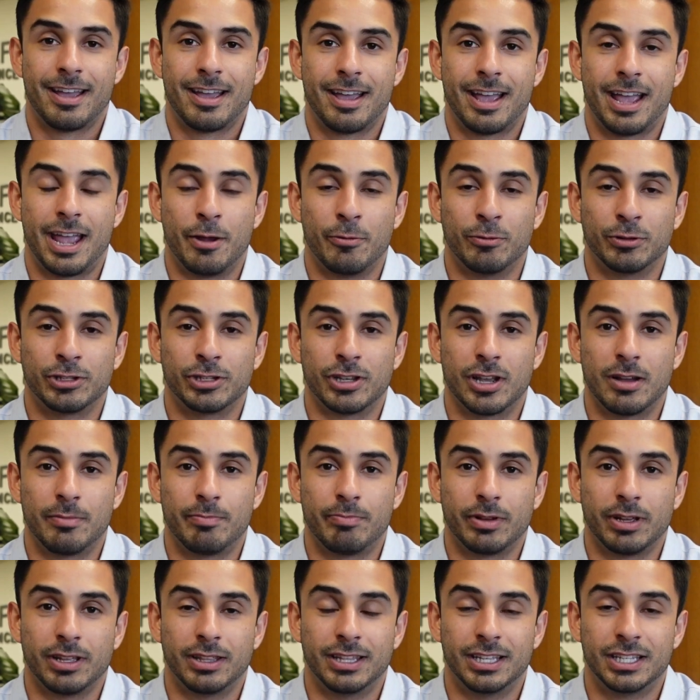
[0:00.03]
Hey, what's
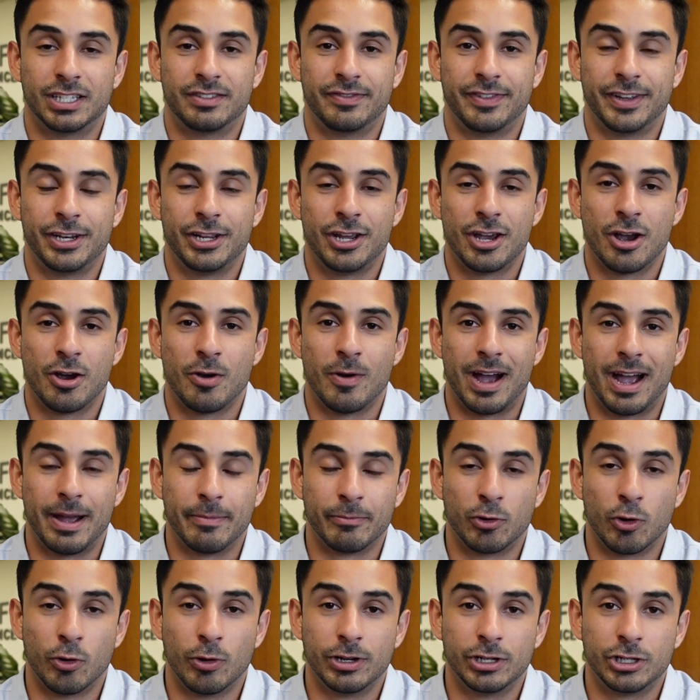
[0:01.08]
up? In this video, I'm
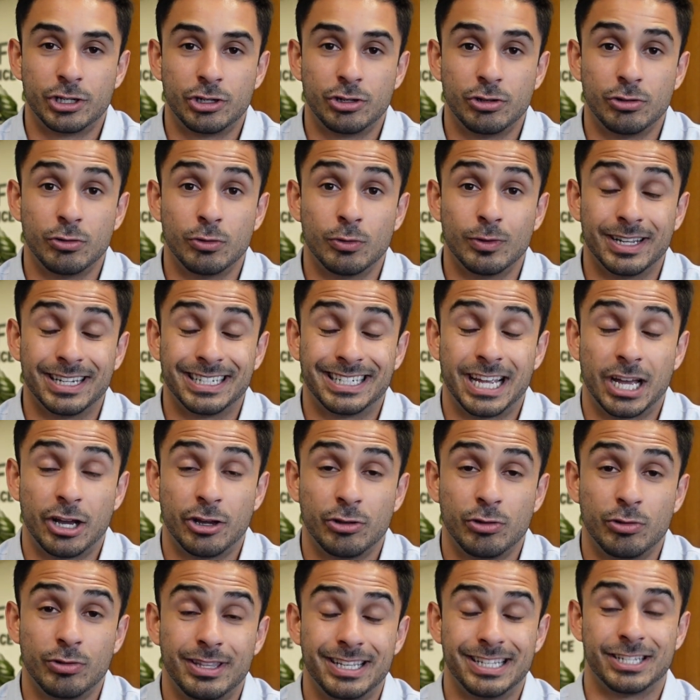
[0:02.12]
going to tell
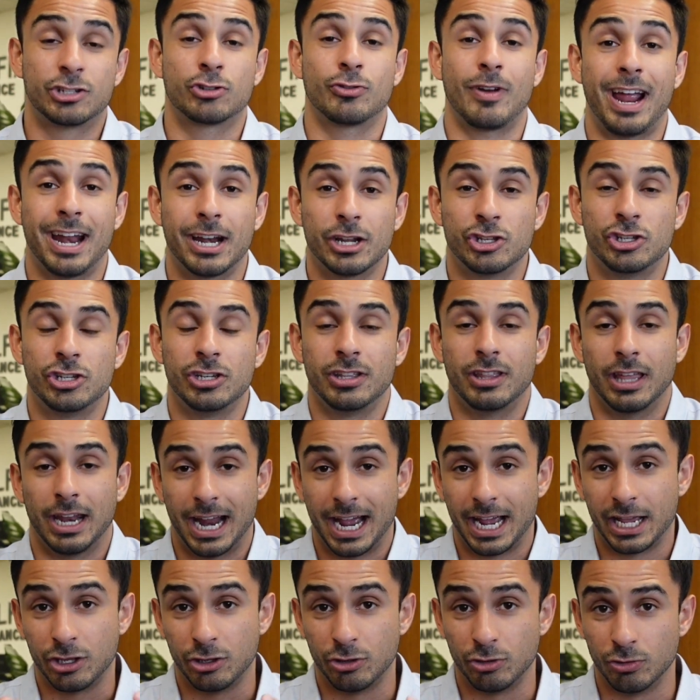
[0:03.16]
you the strategy that
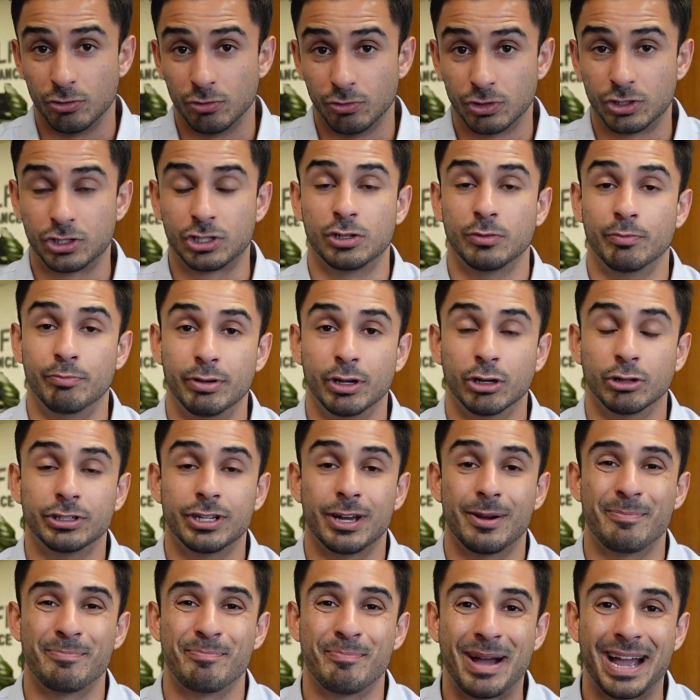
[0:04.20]
I use to build
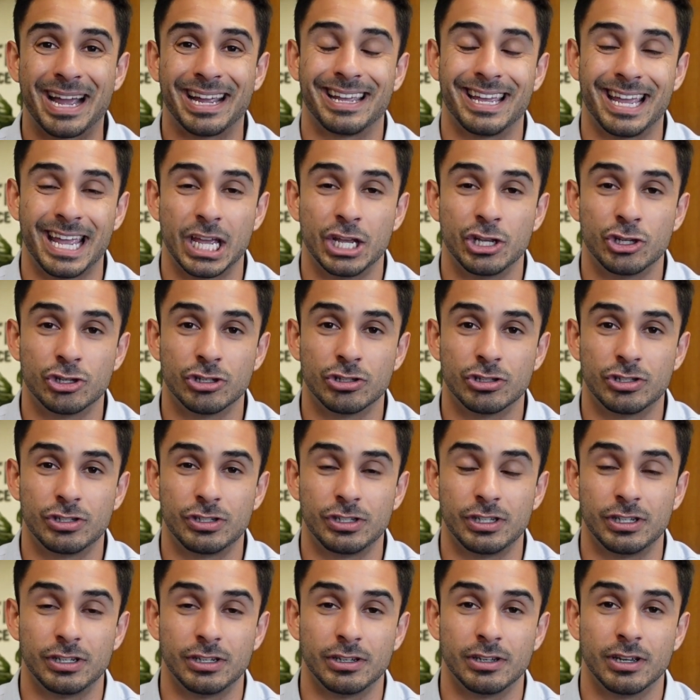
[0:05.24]
up my
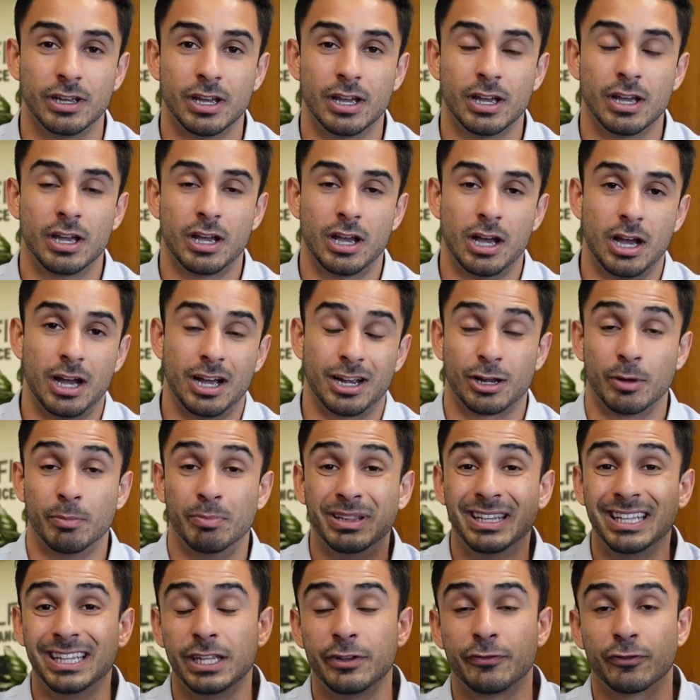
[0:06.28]
agency
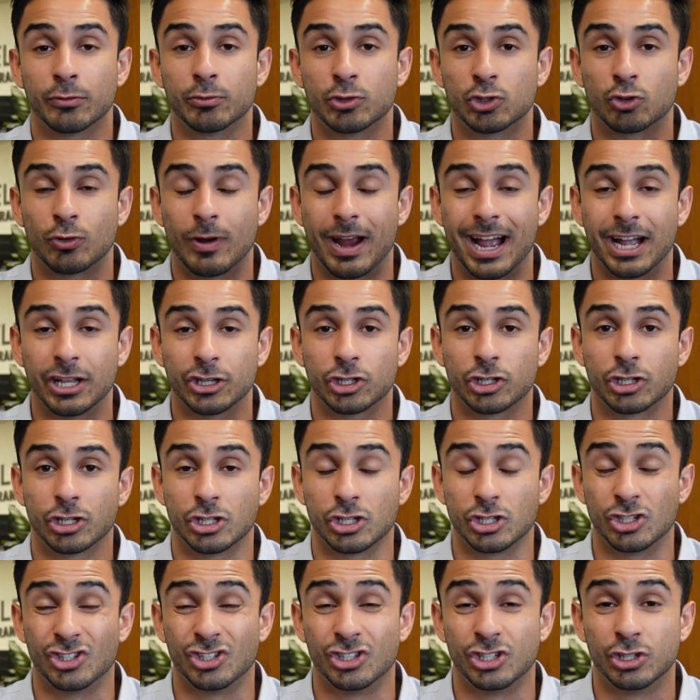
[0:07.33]
completely from scratch,
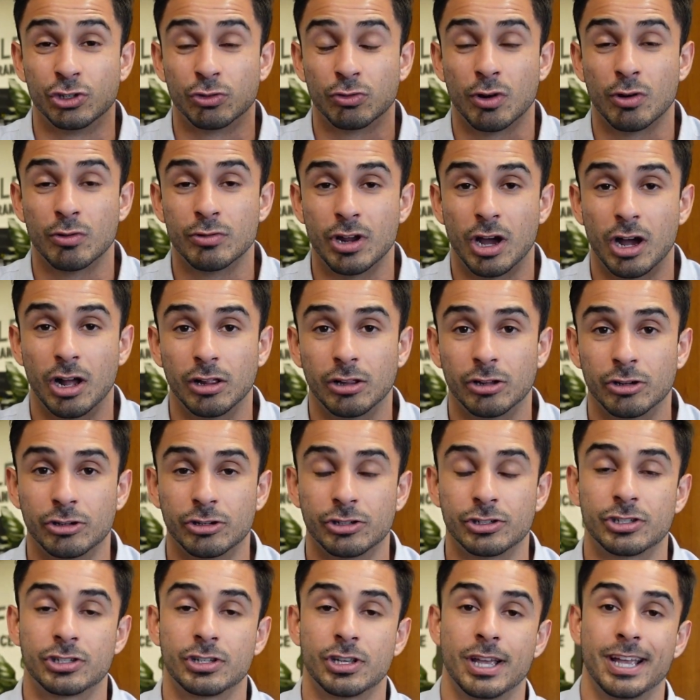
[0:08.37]

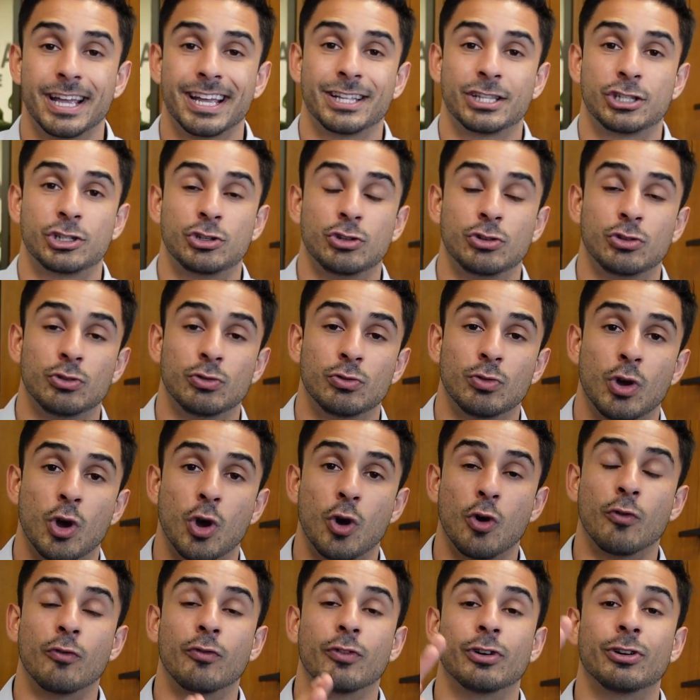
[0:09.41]
$0 to
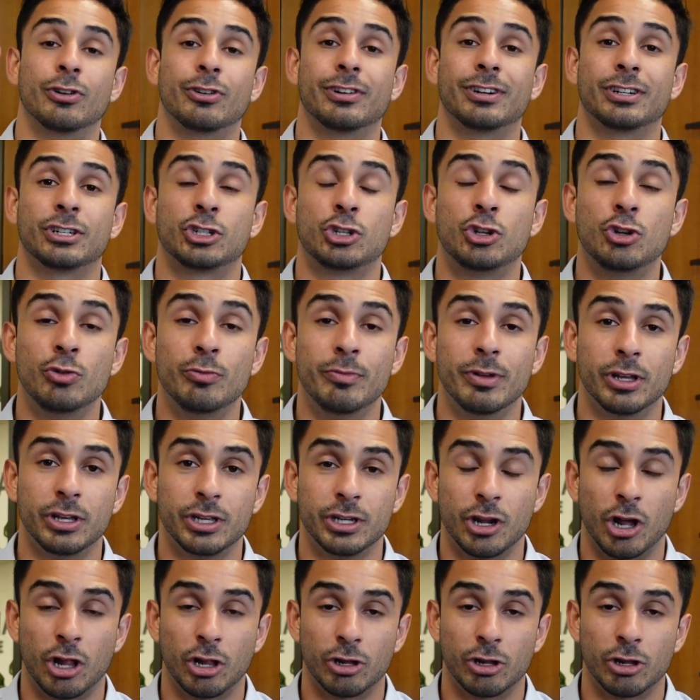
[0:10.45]
over $2 million